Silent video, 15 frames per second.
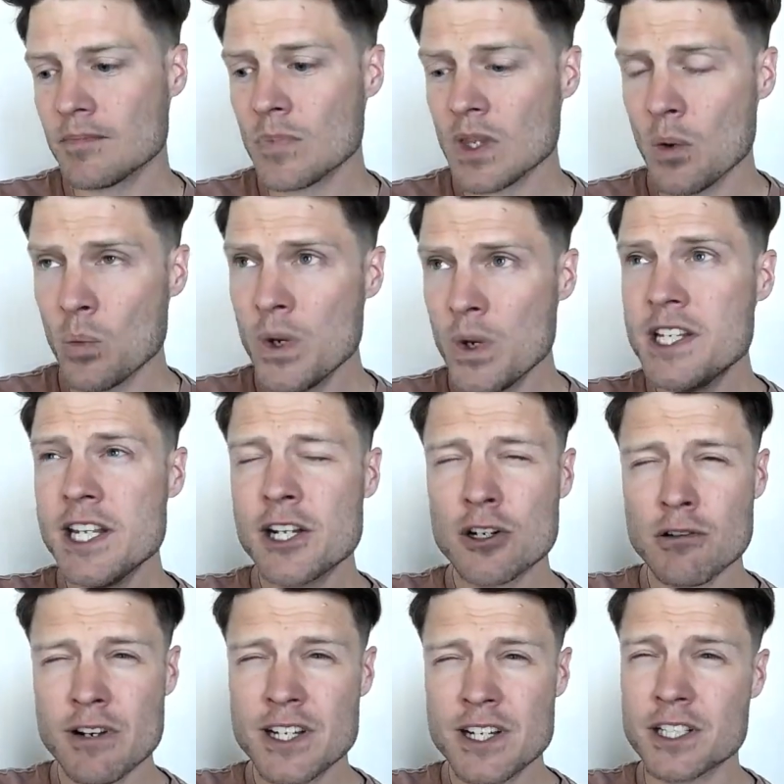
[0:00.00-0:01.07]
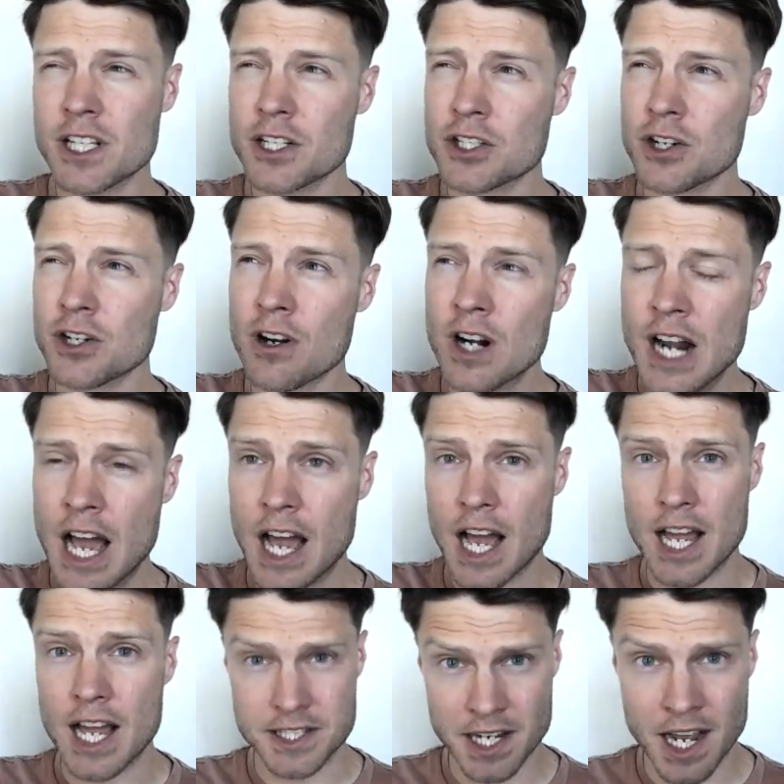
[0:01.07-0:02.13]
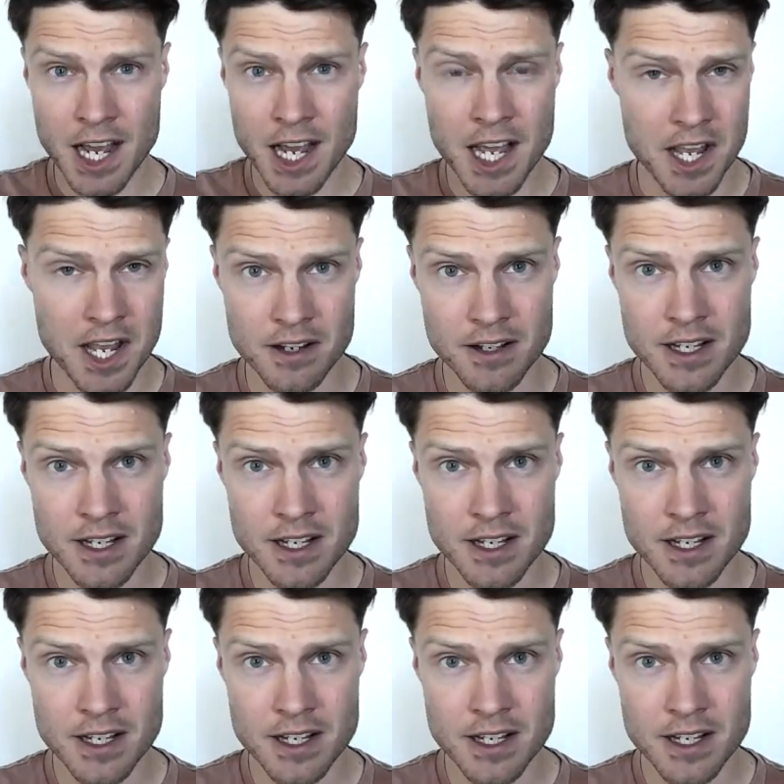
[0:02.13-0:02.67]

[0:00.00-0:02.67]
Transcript: we decreased churn a ton.